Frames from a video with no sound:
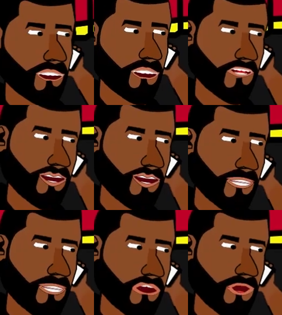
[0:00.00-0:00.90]
All right, dear,
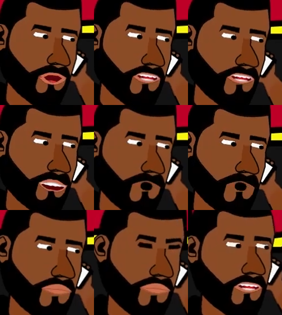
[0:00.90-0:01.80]
take good care of
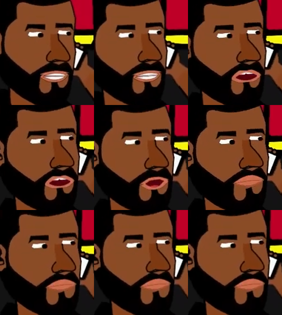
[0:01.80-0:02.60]
yourself. See you soon.